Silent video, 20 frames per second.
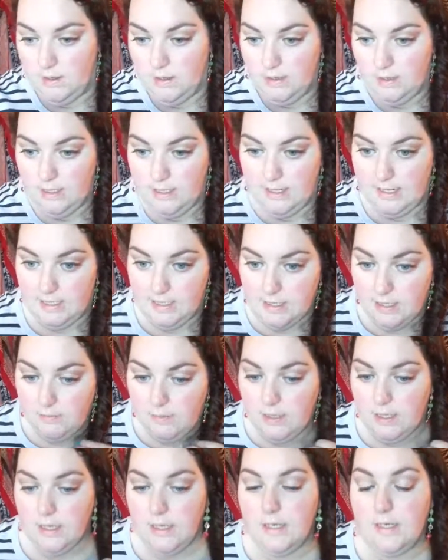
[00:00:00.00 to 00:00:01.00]
The next thing we're
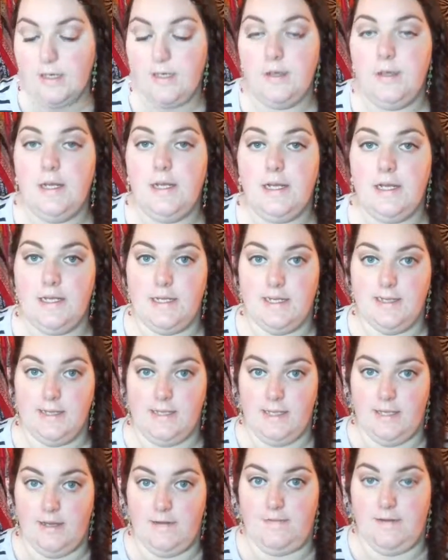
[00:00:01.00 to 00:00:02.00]
going to do is
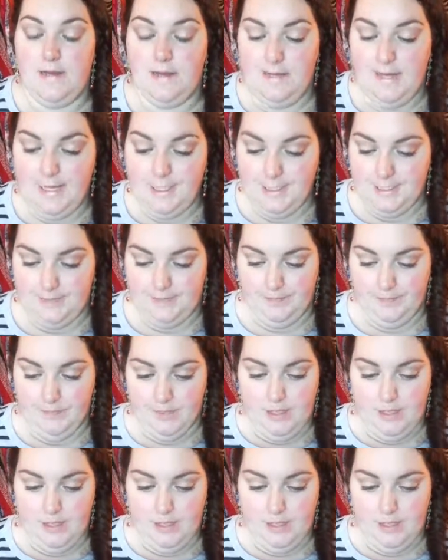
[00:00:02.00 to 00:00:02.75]
the foundation.